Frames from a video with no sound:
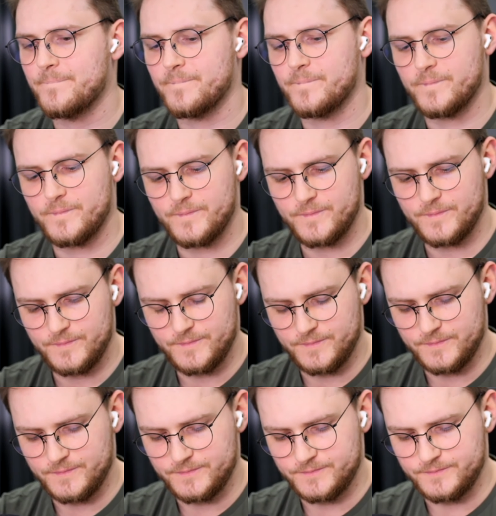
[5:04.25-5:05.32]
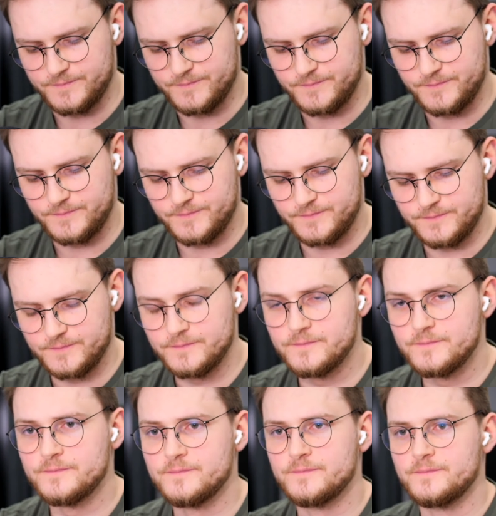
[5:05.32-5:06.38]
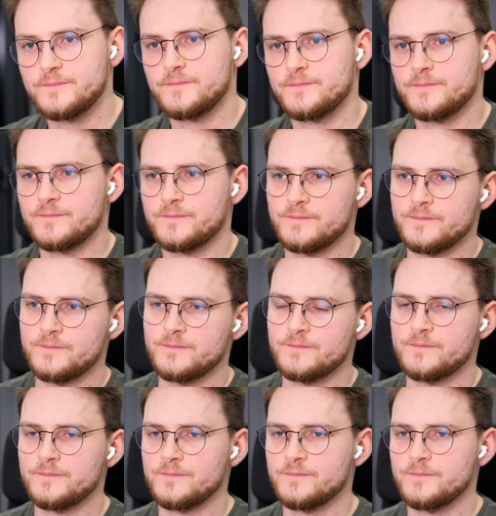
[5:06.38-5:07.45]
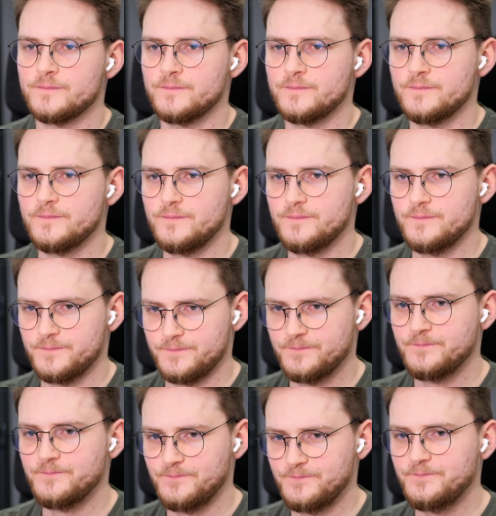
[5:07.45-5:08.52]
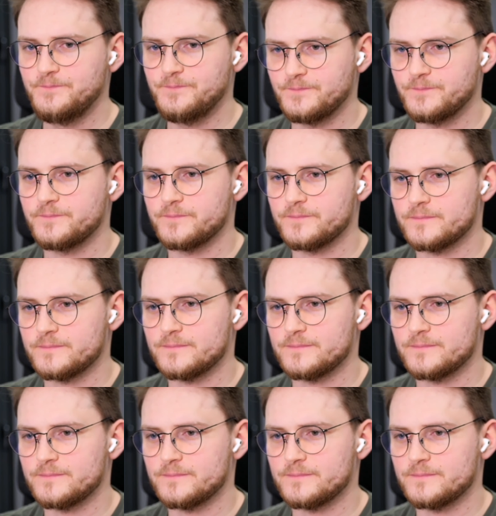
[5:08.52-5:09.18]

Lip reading: (silent)